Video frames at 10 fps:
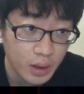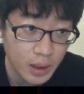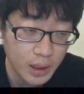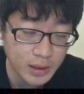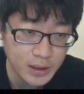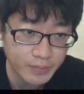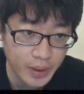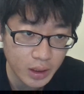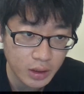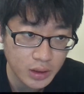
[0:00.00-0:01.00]
And the
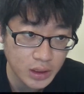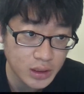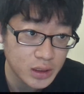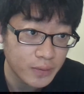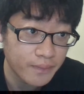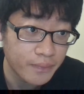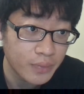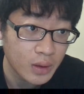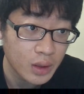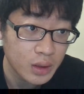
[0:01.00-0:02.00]
speaker is
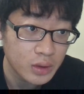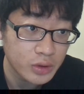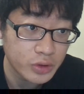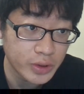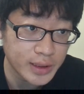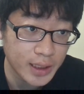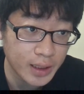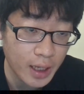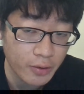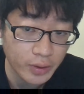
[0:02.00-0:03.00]

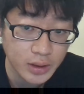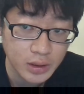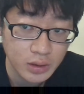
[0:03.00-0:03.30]
Tristan Harris.